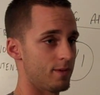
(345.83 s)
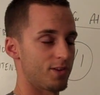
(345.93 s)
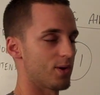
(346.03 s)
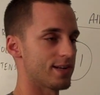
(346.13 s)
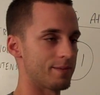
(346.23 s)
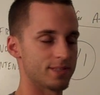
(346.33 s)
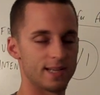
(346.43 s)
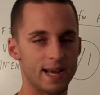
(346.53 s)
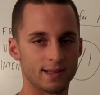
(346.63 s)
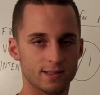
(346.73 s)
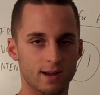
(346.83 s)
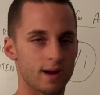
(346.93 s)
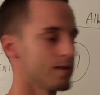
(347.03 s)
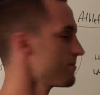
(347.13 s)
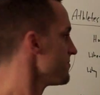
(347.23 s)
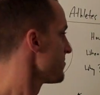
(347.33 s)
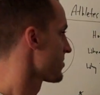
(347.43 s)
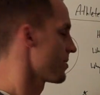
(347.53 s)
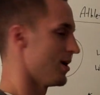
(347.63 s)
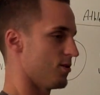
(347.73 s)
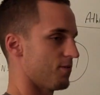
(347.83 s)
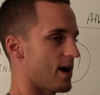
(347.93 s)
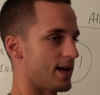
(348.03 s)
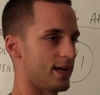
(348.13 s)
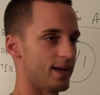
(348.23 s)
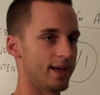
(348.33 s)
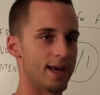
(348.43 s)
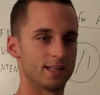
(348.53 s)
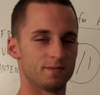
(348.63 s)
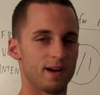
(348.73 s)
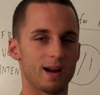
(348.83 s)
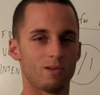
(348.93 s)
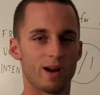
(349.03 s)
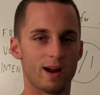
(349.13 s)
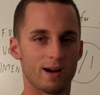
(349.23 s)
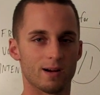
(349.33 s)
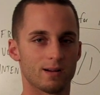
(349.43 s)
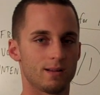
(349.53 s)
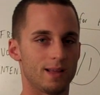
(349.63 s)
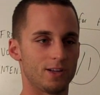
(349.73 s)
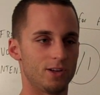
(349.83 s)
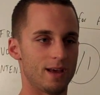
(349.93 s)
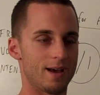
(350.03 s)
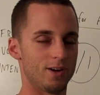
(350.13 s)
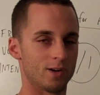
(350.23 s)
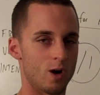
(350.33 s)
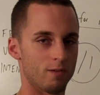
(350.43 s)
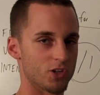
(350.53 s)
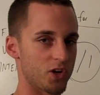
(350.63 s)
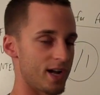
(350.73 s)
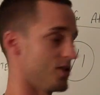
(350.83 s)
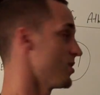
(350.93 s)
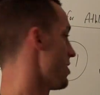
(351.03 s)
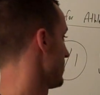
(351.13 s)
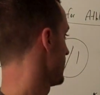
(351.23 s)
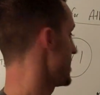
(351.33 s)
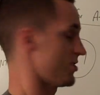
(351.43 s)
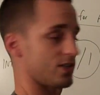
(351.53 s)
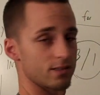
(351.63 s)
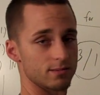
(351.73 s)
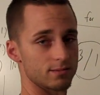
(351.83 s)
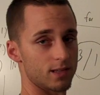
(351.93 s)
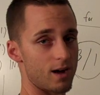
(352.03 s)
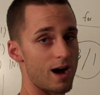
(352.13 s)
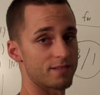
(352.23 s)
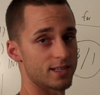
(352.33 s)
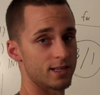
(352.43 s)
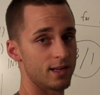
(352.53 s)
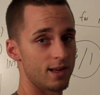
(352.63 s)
or 3 times a day, sorry, Monday through Friday. Again, it's very rare that you're gonna overtrain. You can overreach often,